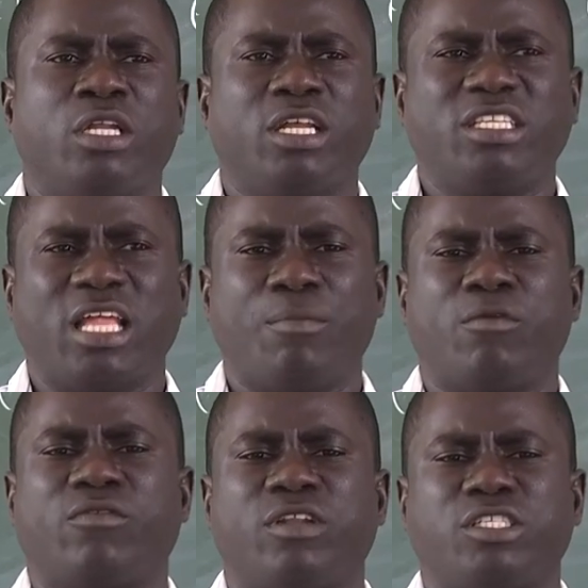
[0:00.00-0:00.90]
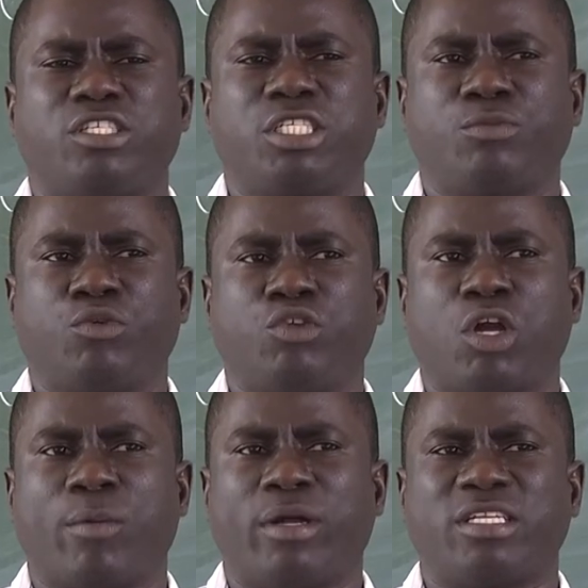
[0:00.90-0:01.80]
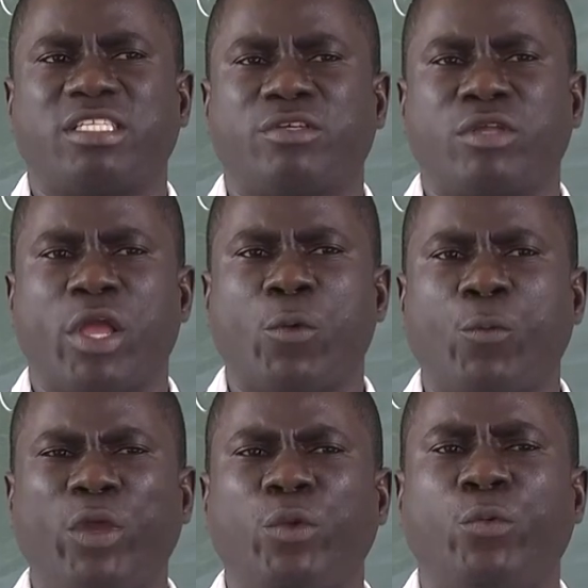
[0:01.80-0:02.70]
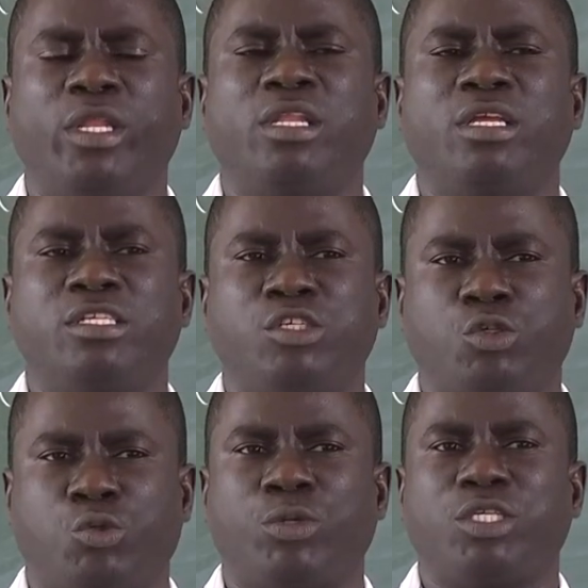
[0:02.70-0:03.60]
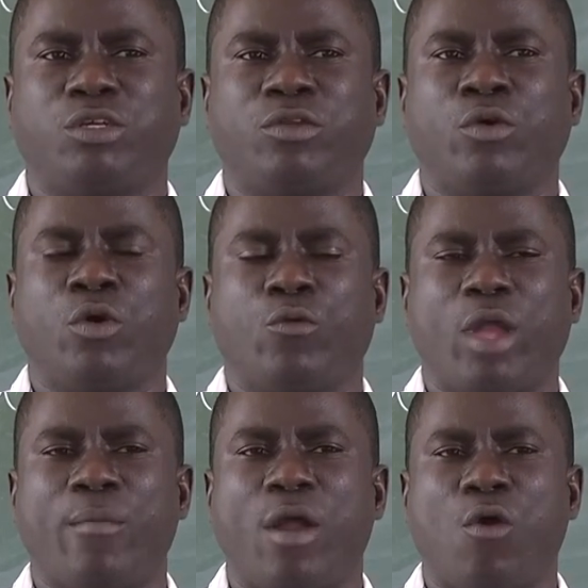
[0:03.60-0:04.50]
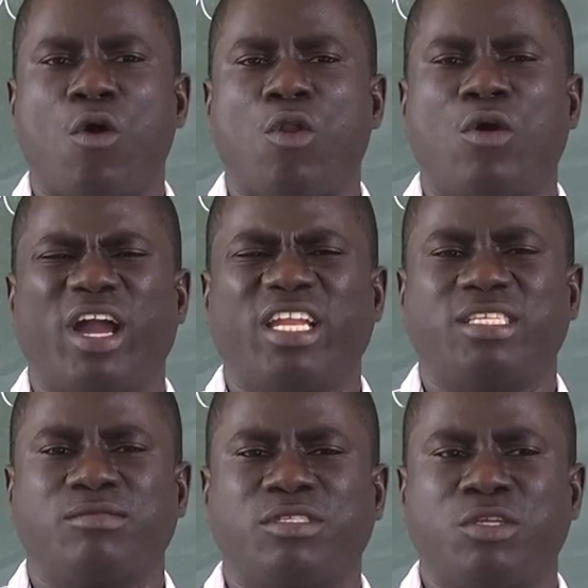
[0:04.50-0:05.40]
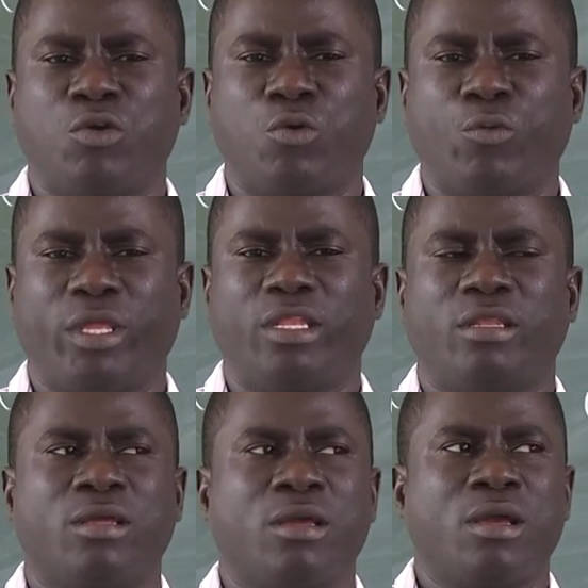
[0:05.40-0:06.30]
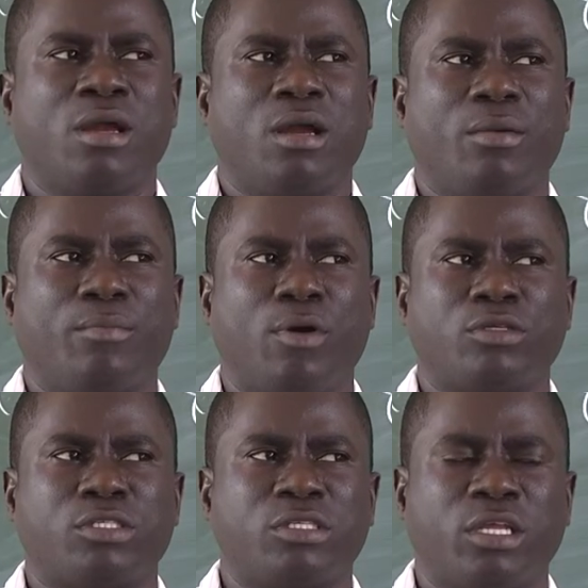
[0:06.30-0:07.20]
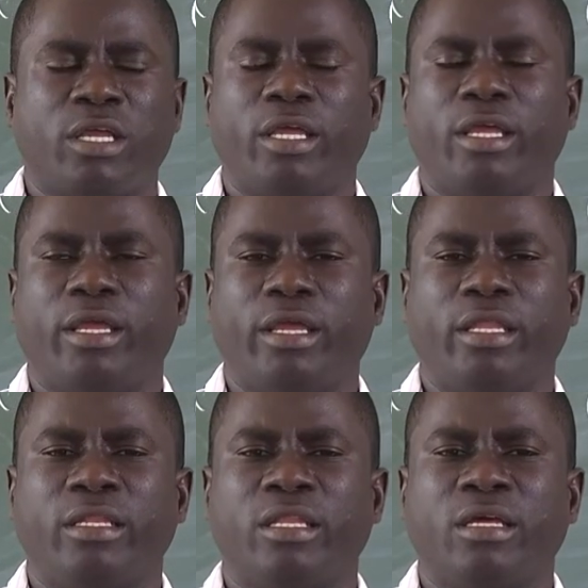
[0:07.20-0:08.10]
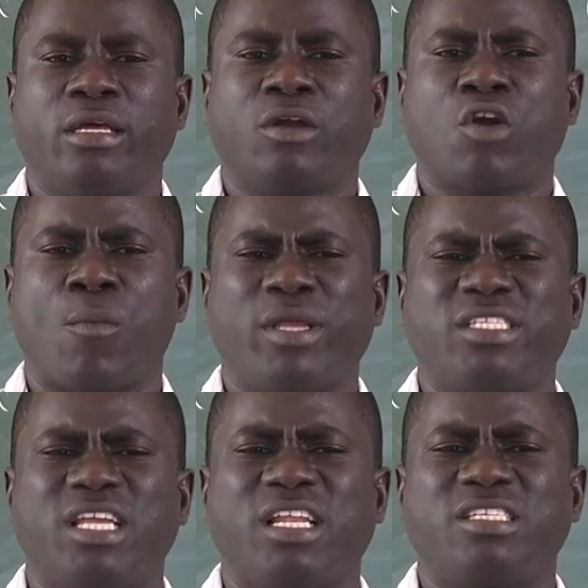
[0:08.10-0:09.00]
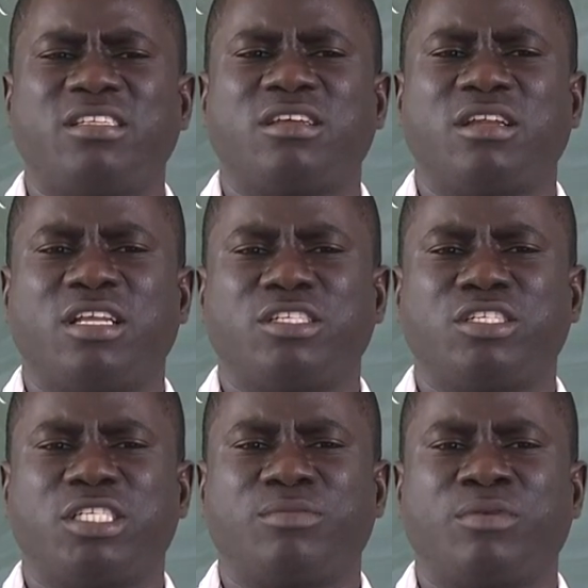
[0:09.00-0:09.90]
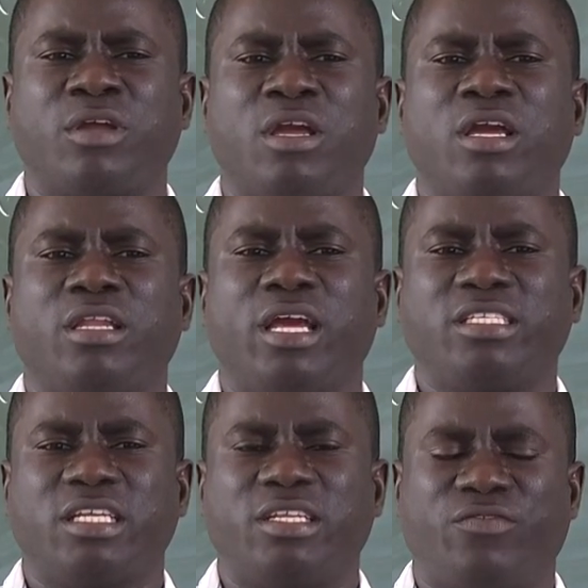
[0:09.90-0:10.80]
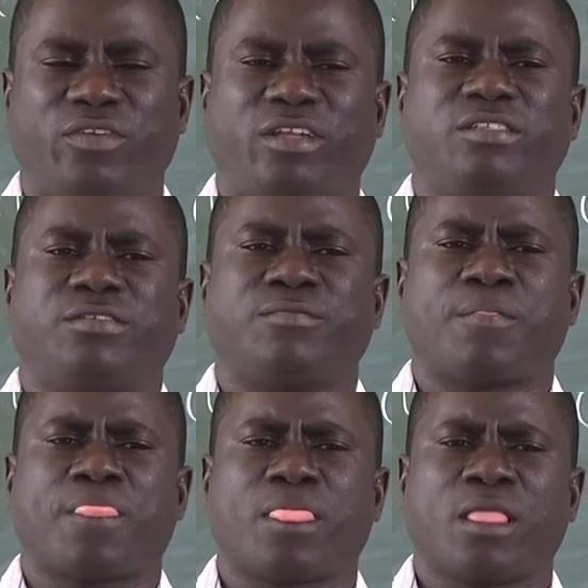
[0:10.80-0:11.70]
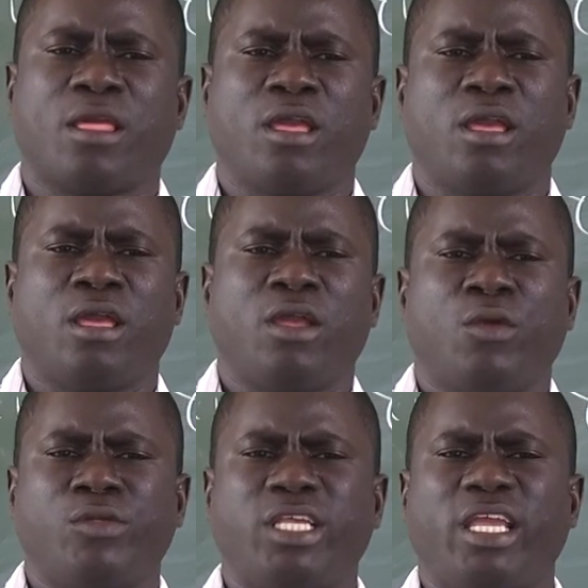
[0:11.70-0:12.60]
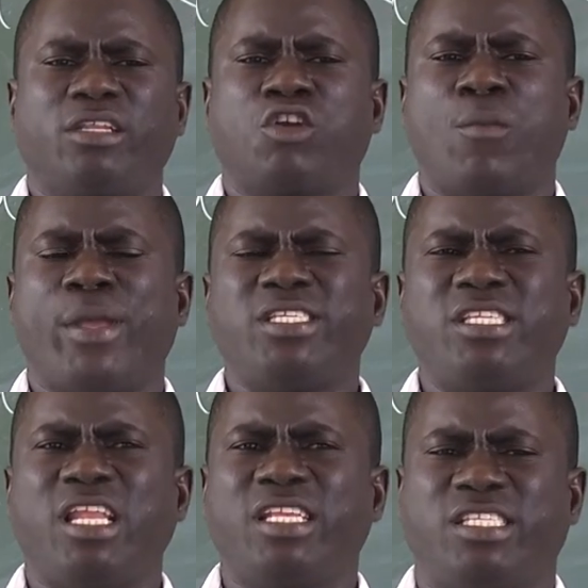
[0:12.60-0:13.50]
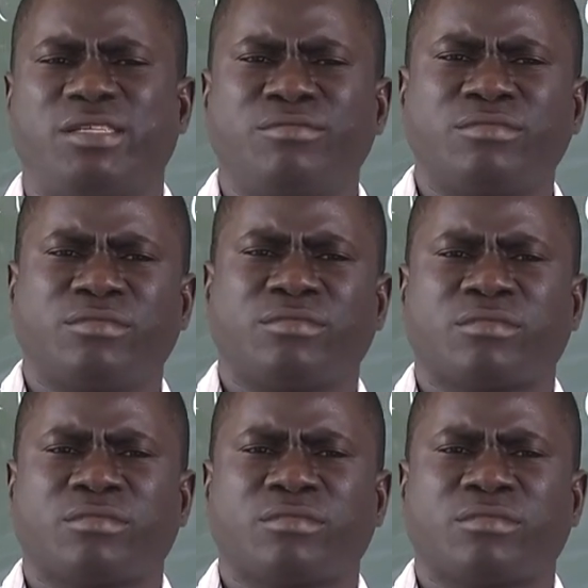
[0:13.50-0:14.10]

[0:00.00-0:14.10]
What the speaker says: that type of relationship we talk about is a win-win situation, whereby all organisms win. But in the commensalist relationship, there's a difference. We say in commensalism,